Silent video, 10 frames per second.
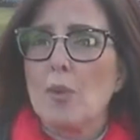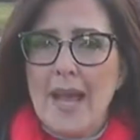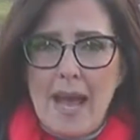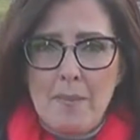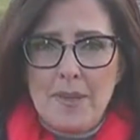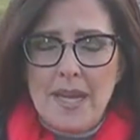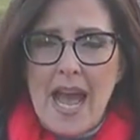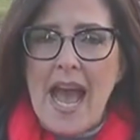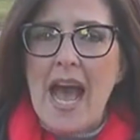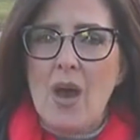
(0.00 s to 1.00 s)
happened,
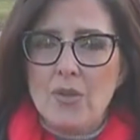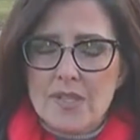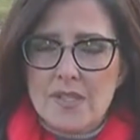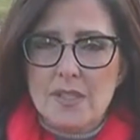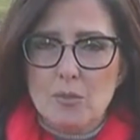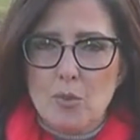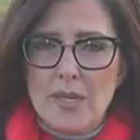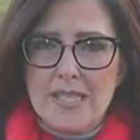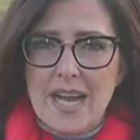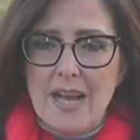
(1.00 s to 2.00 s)
how this little boy
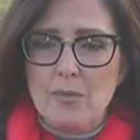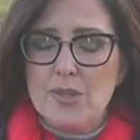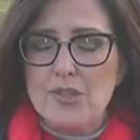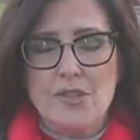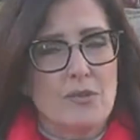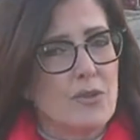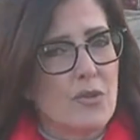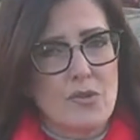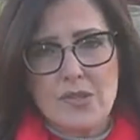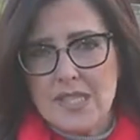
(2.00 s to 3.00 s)
died, we just don't know
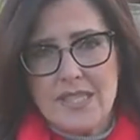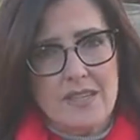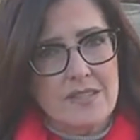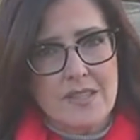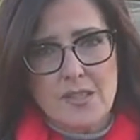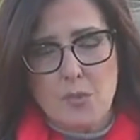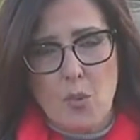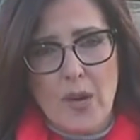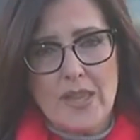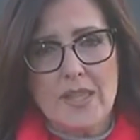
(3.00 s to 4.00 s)
those details at this point.